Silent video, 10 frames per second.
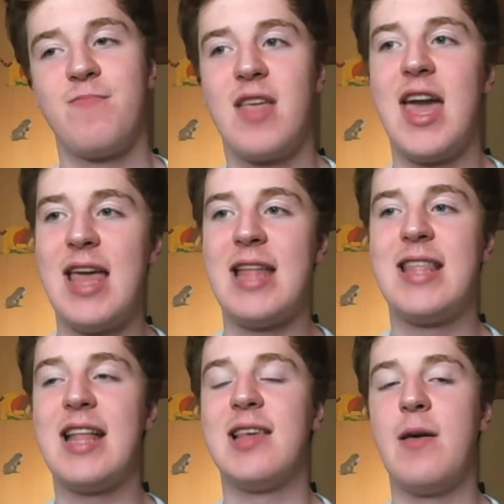it
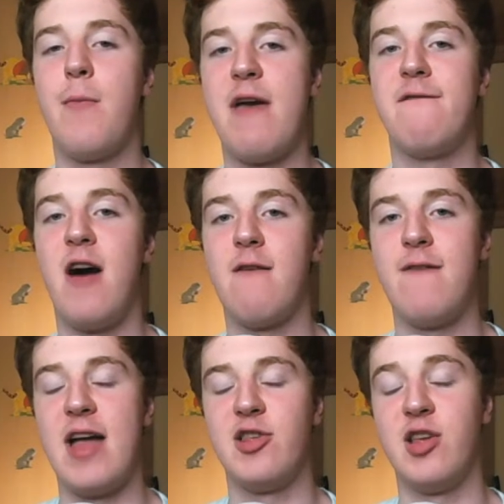did seem a bit
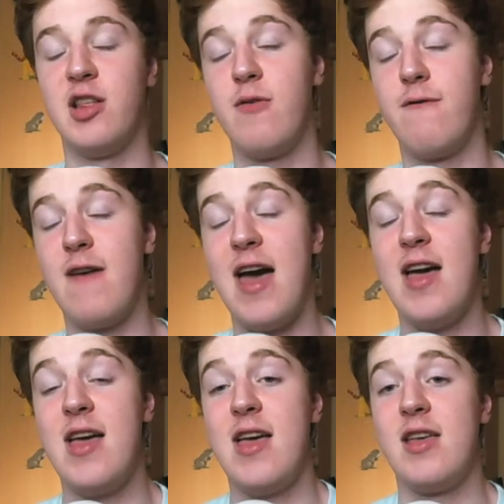far-fetched. And to be fair,
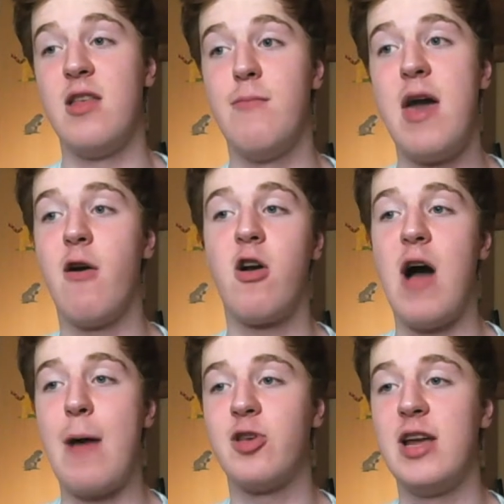the Mirror
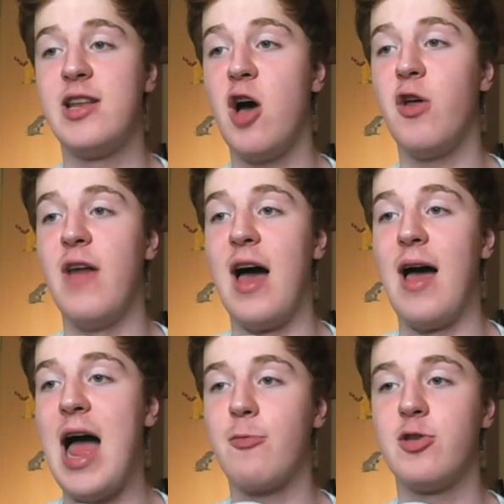got absolutely done on that.
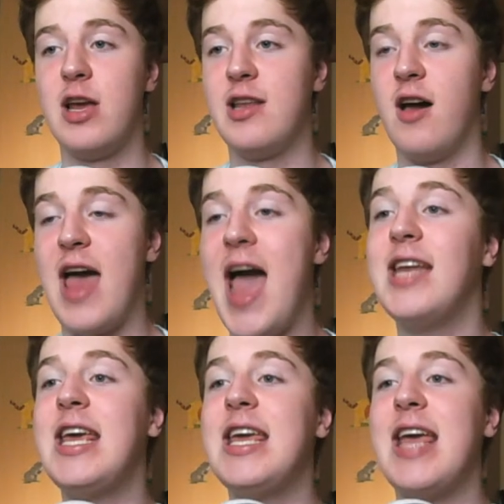Absolutely done.
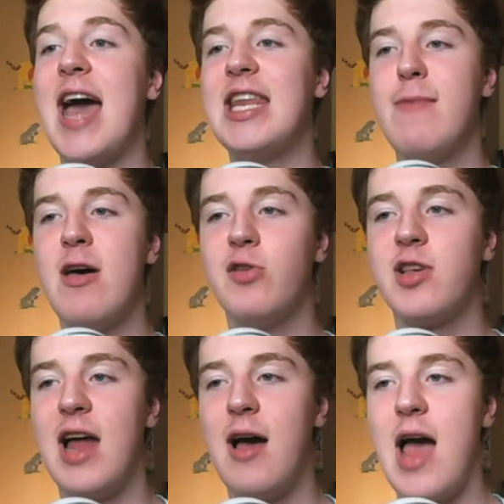Eddie
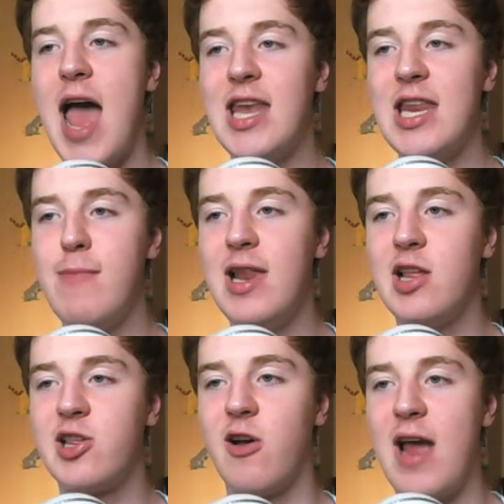Million,
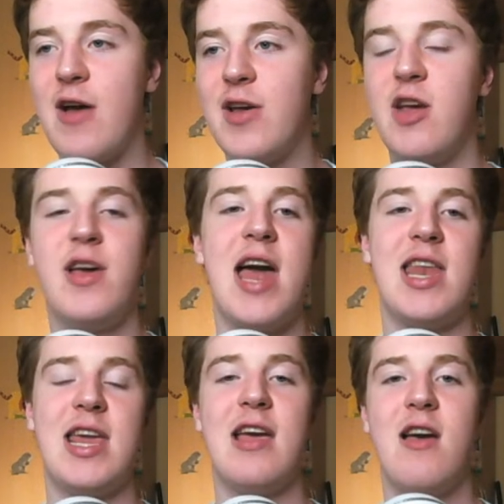sorry. How are you doing,
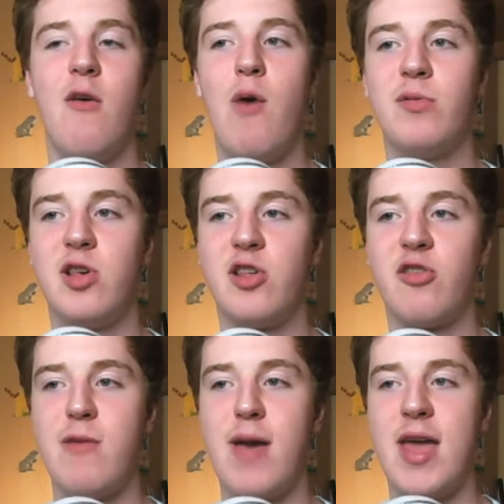Eddie? Welcome to the
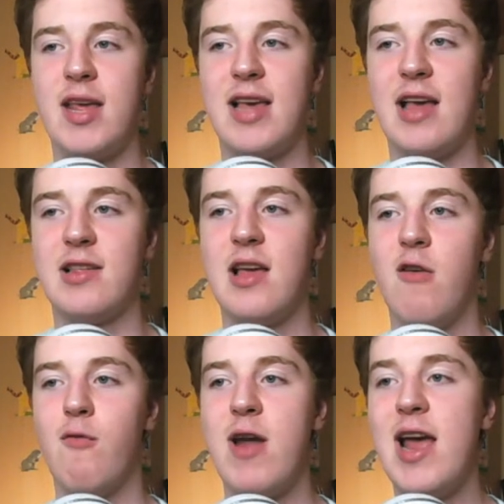stream, mate. He says,
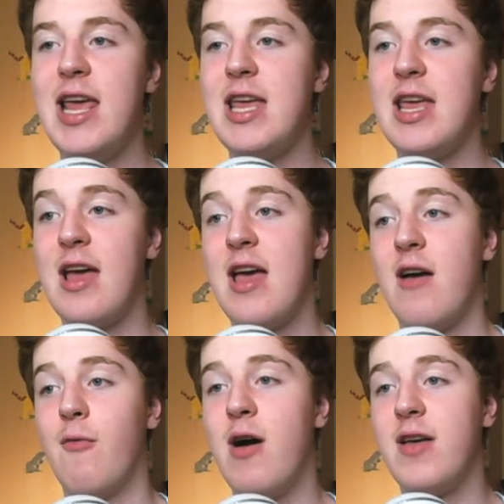really?
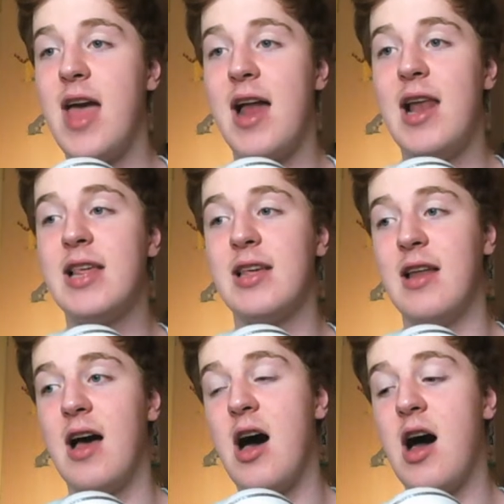Well, yeah, listen.
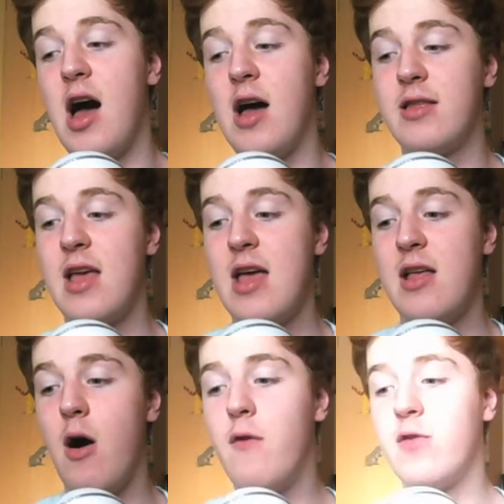
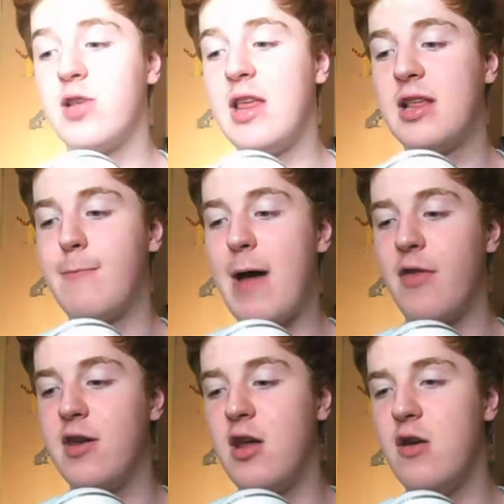Obviously, this is about
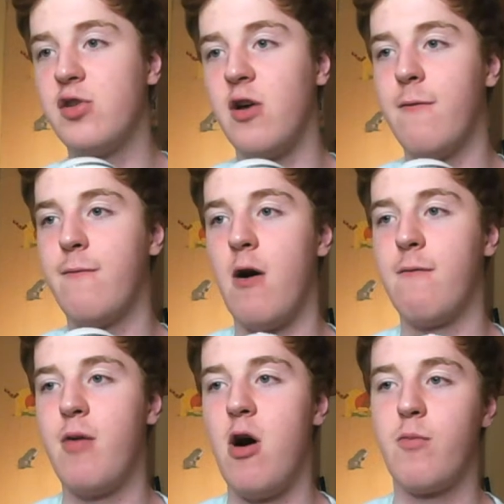the news of
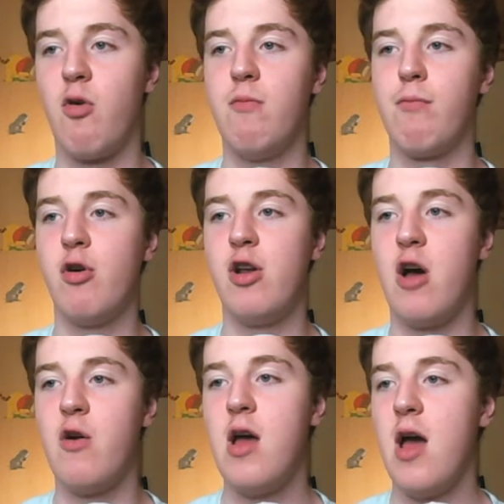Pogba and
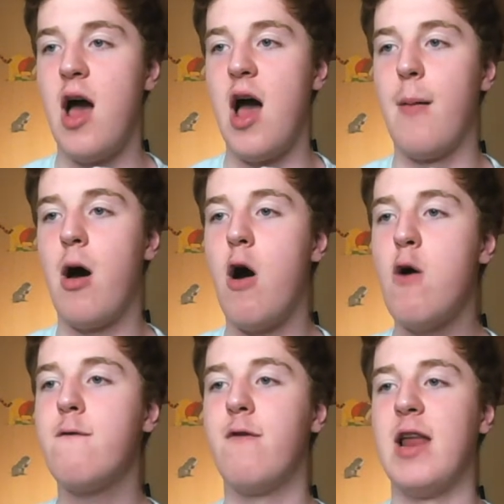Bruno.
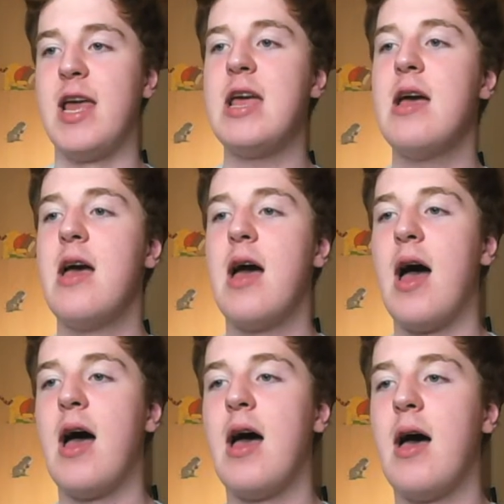Hopefully,
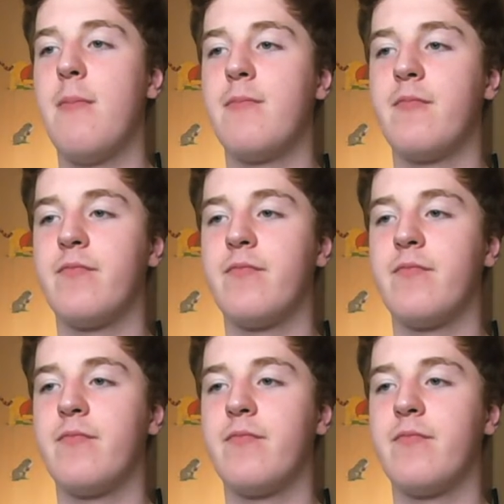obviously,